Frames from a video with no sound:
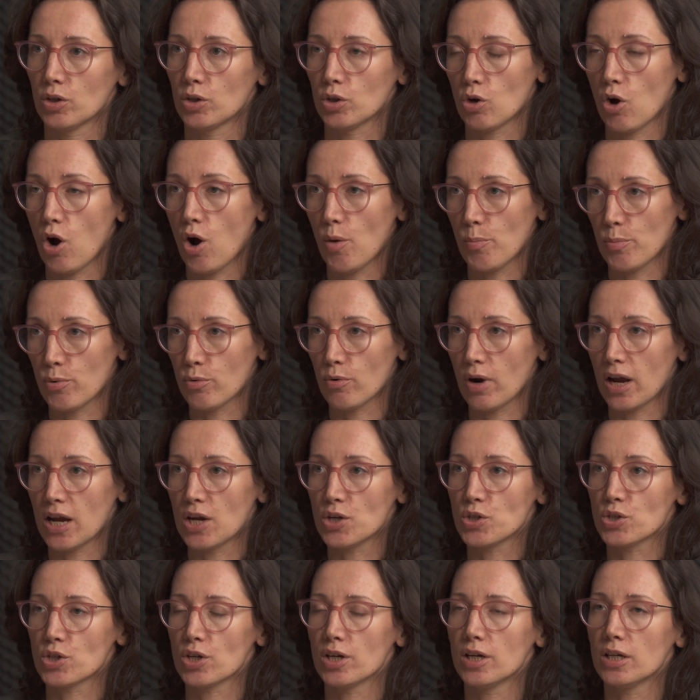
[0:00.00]

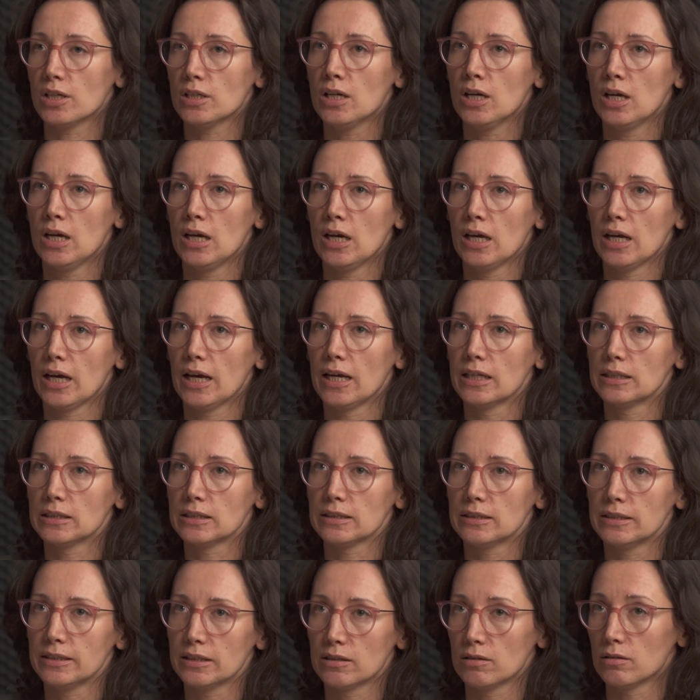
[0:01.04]
cooperation,
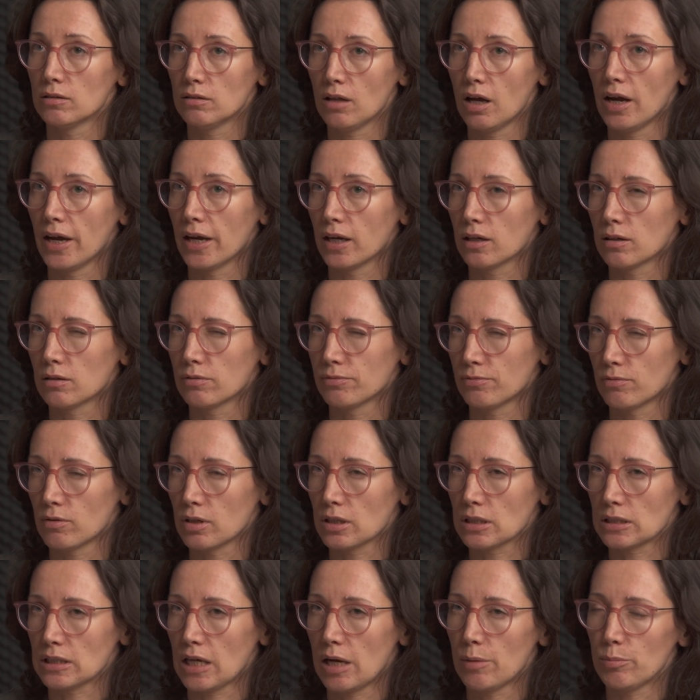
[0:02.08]
and like, for
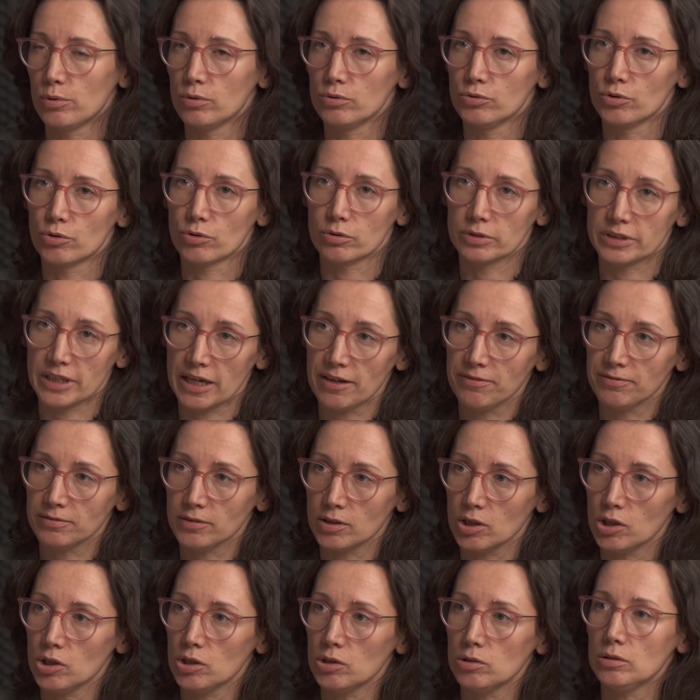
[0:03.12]
example,
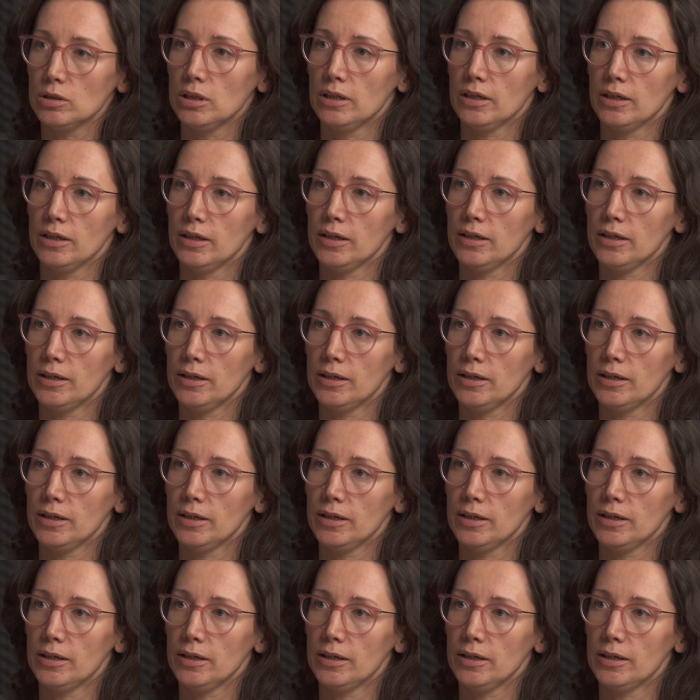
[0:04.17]
NORDEFCO